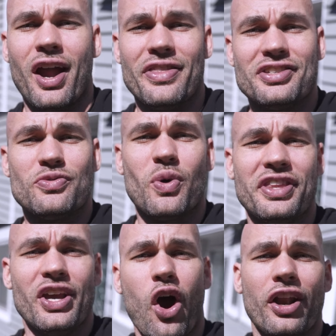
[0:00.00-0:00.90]
All right, this is what
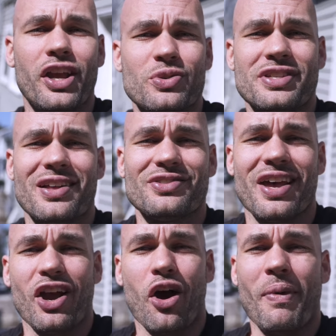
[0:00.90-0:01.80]
the audio sounds
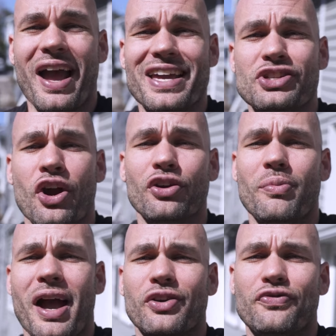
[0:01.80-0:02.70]
like on my internal
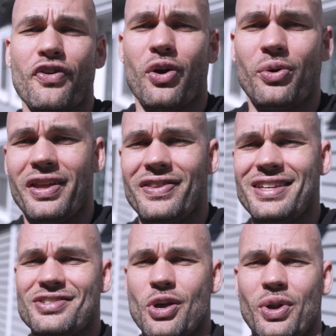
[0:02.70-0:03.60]
microphone and the
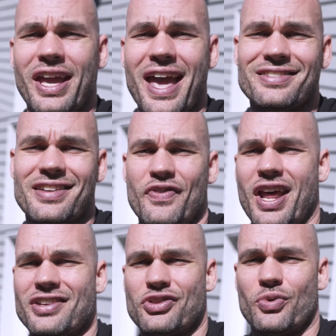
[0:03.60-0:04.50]
Sony a7S